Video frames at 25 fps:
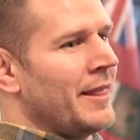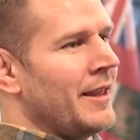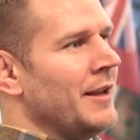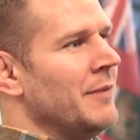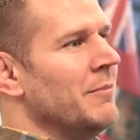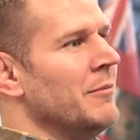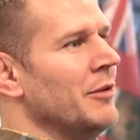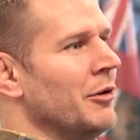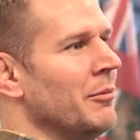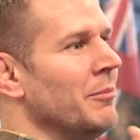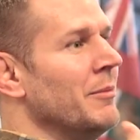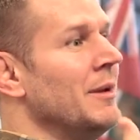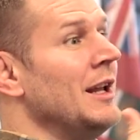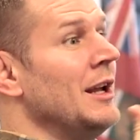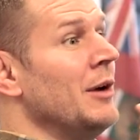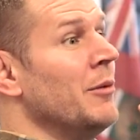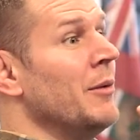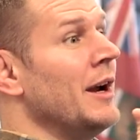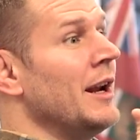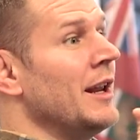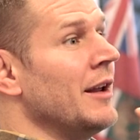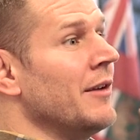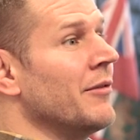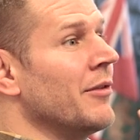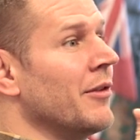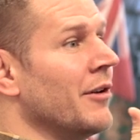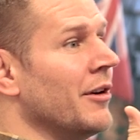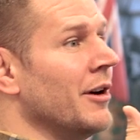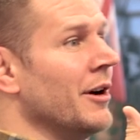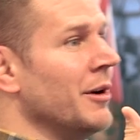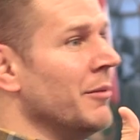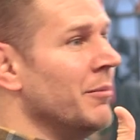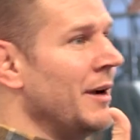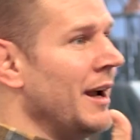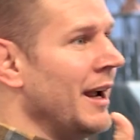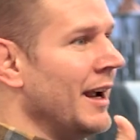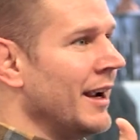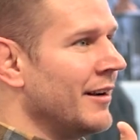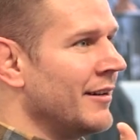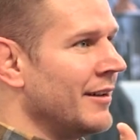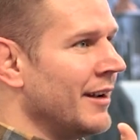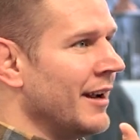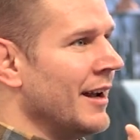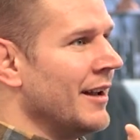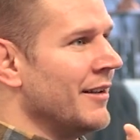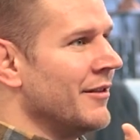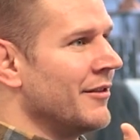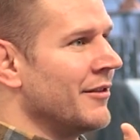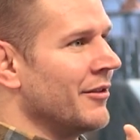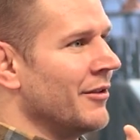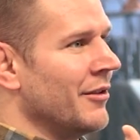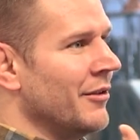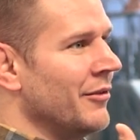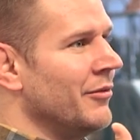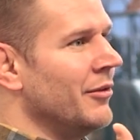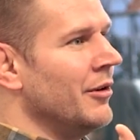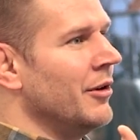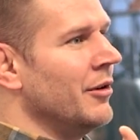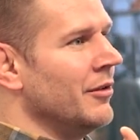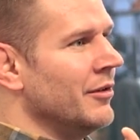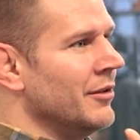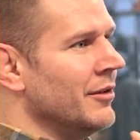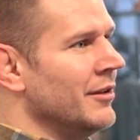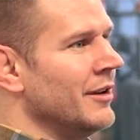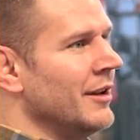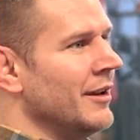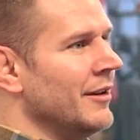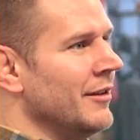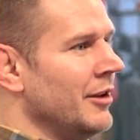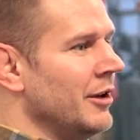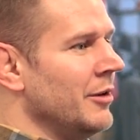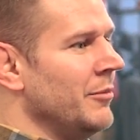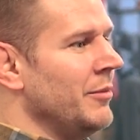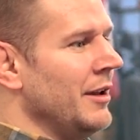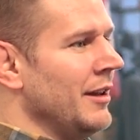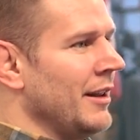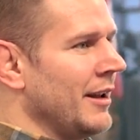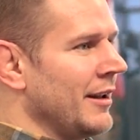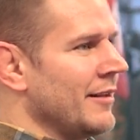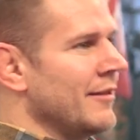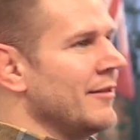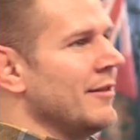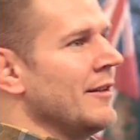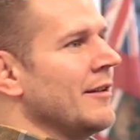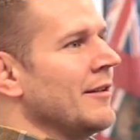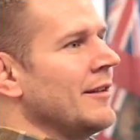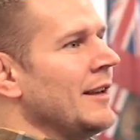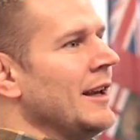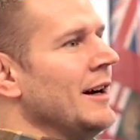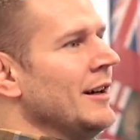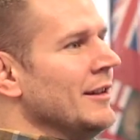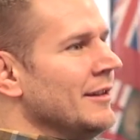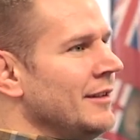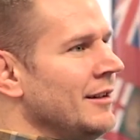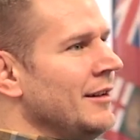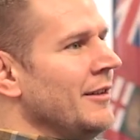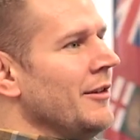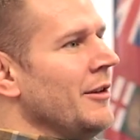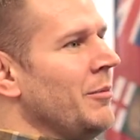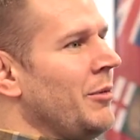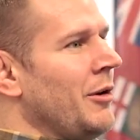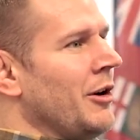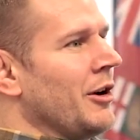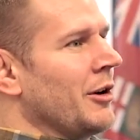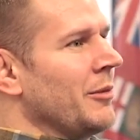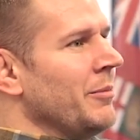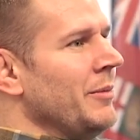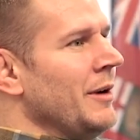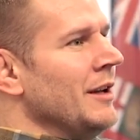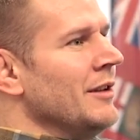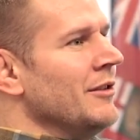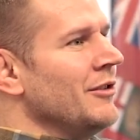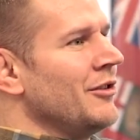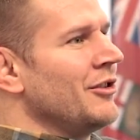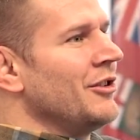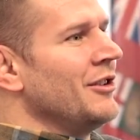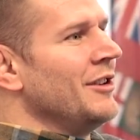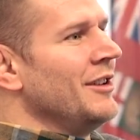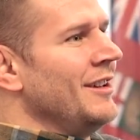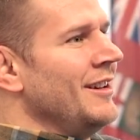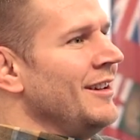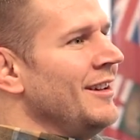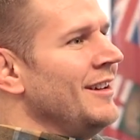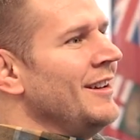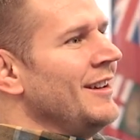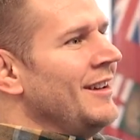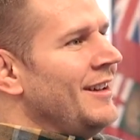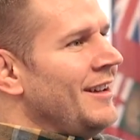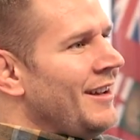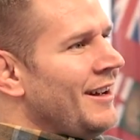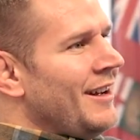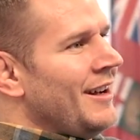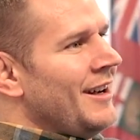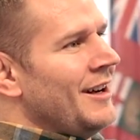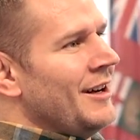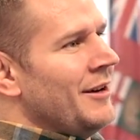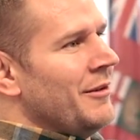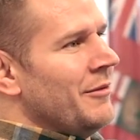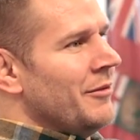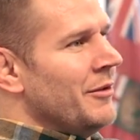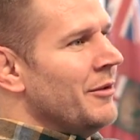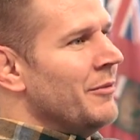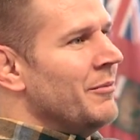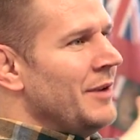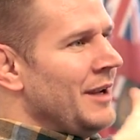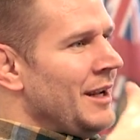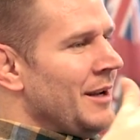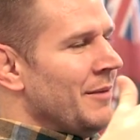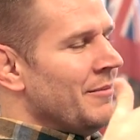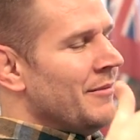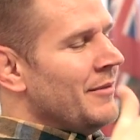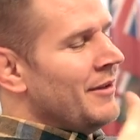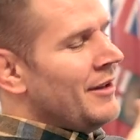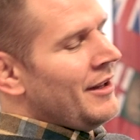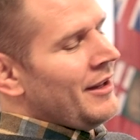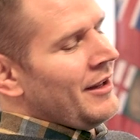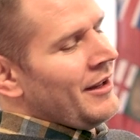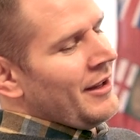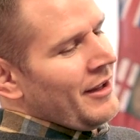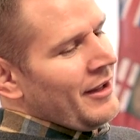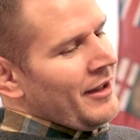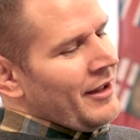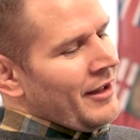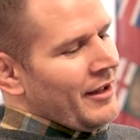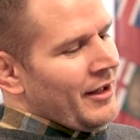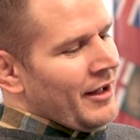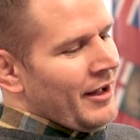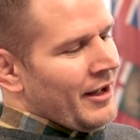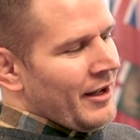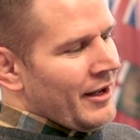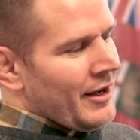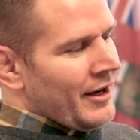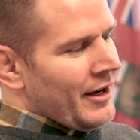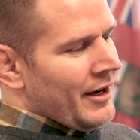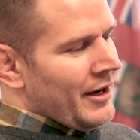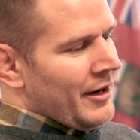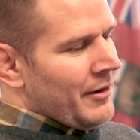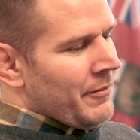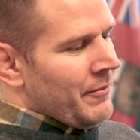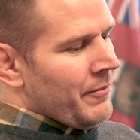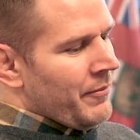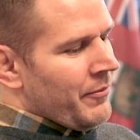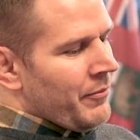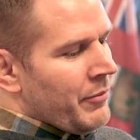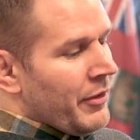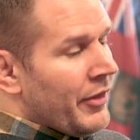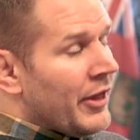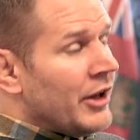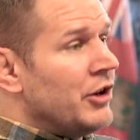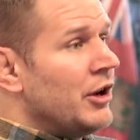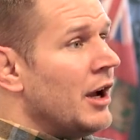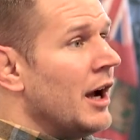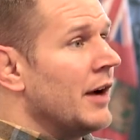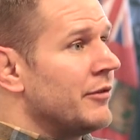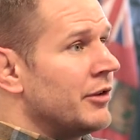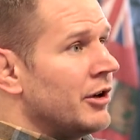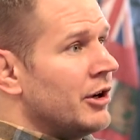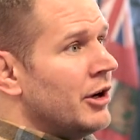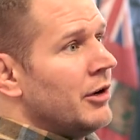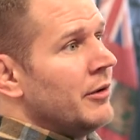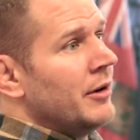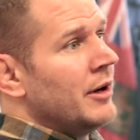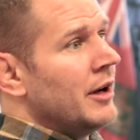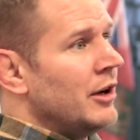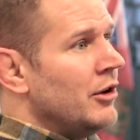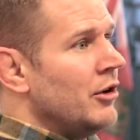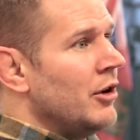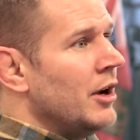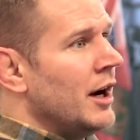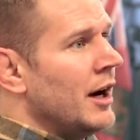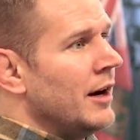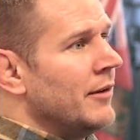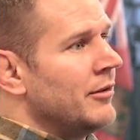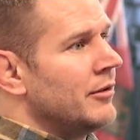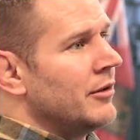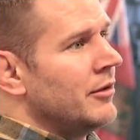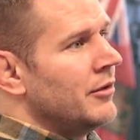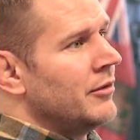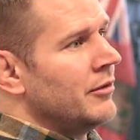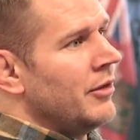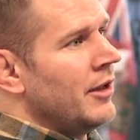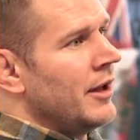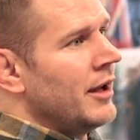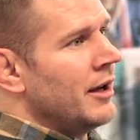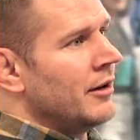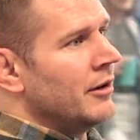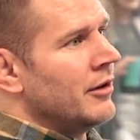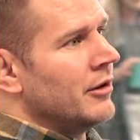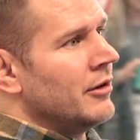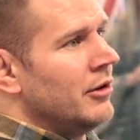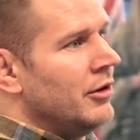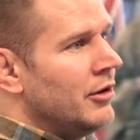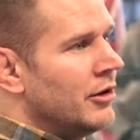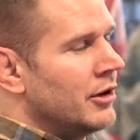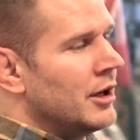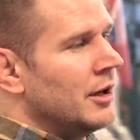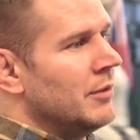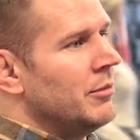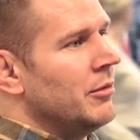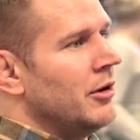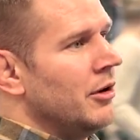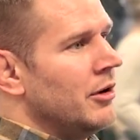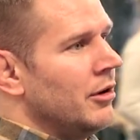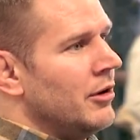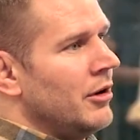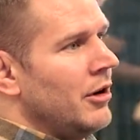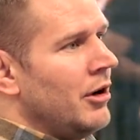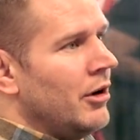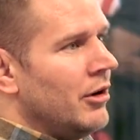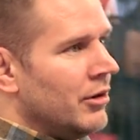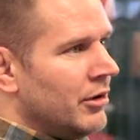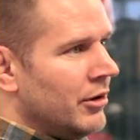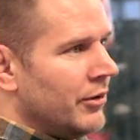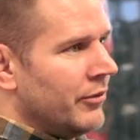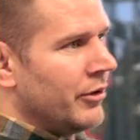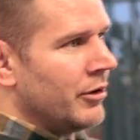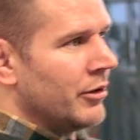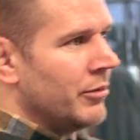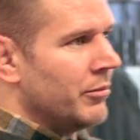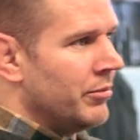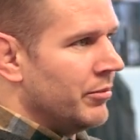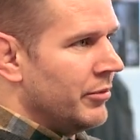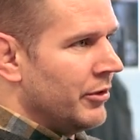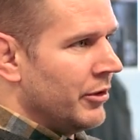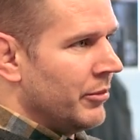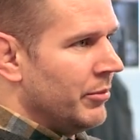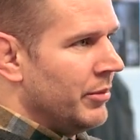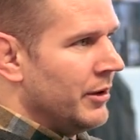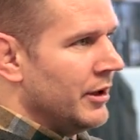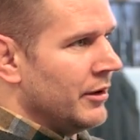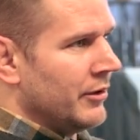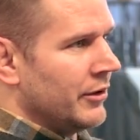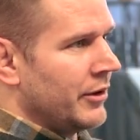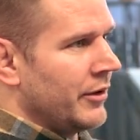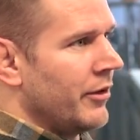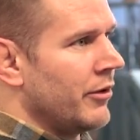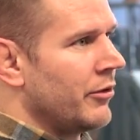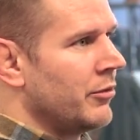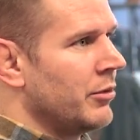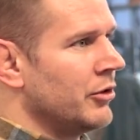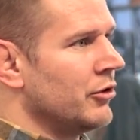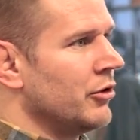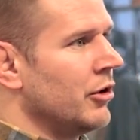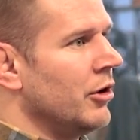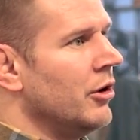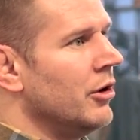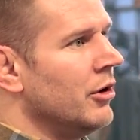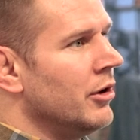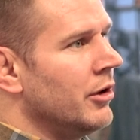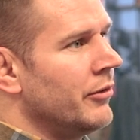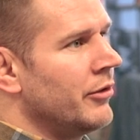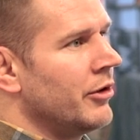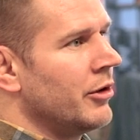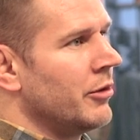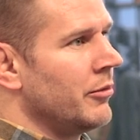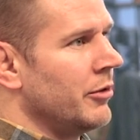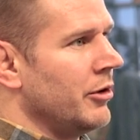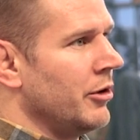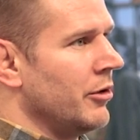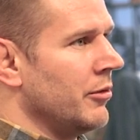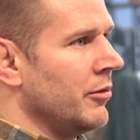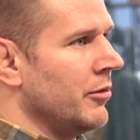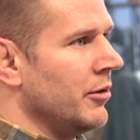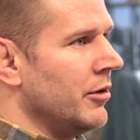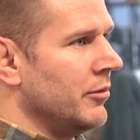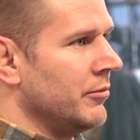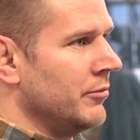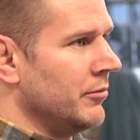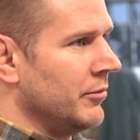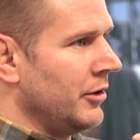you know, me waiting for a bank to answer the phone, it'd be like the skeleton on the park bench, the meme. But then you have to go in and you have to then hook up all of your bills. You have to switch all of your